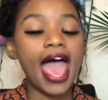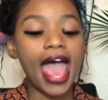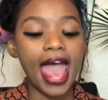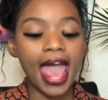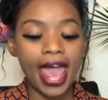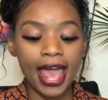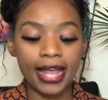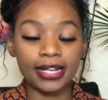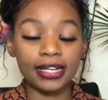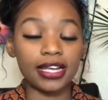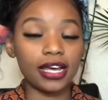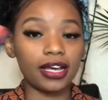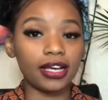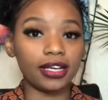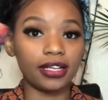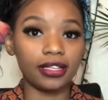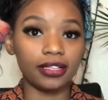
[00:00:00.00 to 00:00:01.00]
And
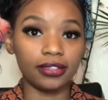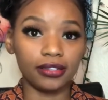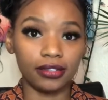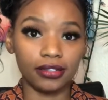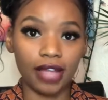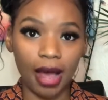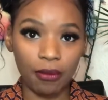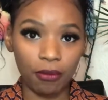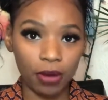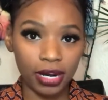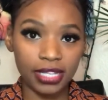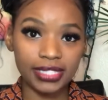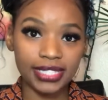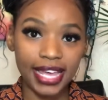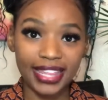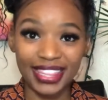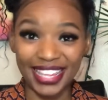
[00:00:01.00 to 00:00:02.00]
I want to
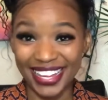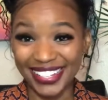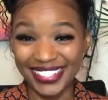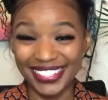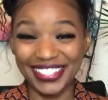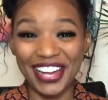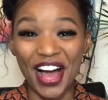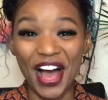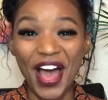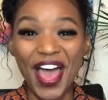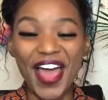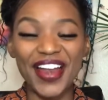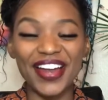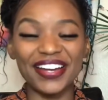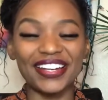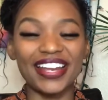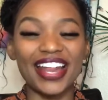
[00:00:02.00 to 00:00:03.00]
say this, not
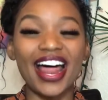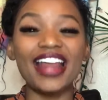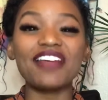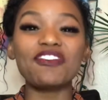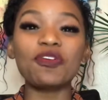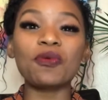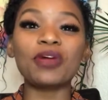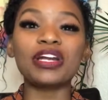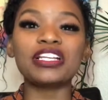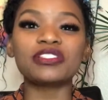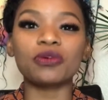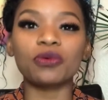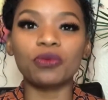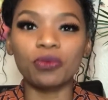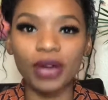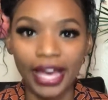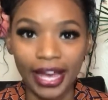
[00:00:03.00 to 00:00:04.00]
everyone is
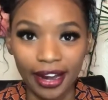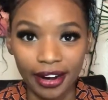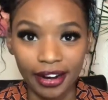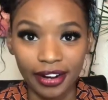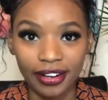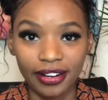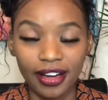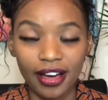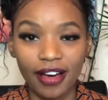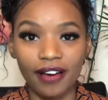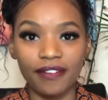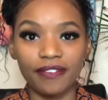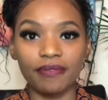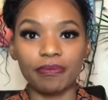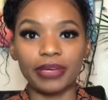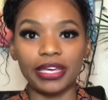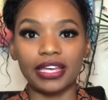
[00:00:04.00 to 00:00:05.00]
aware
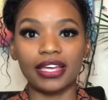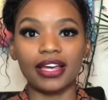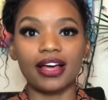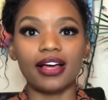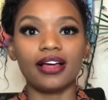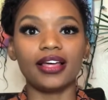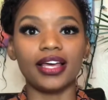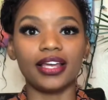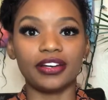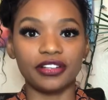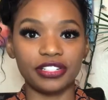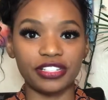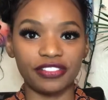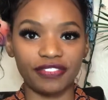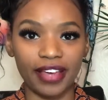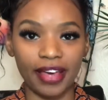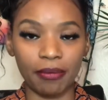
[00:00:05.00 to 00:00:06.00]
of being an
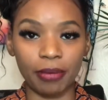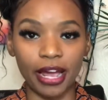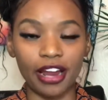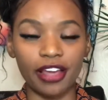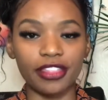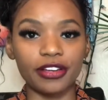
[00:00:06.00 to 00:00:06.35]
energy vampire.